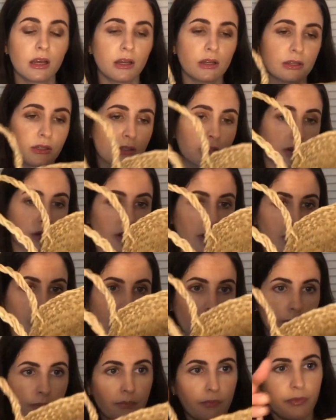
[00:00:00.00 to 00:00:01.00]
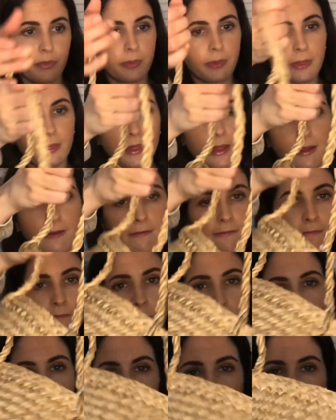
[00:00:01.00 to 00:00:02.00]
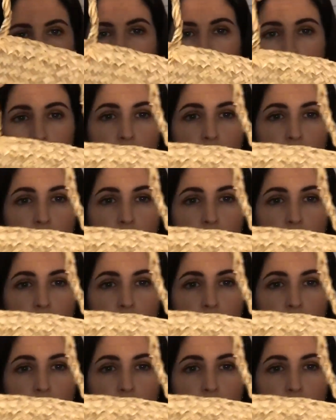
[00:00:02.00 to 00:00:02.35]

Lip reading: So these are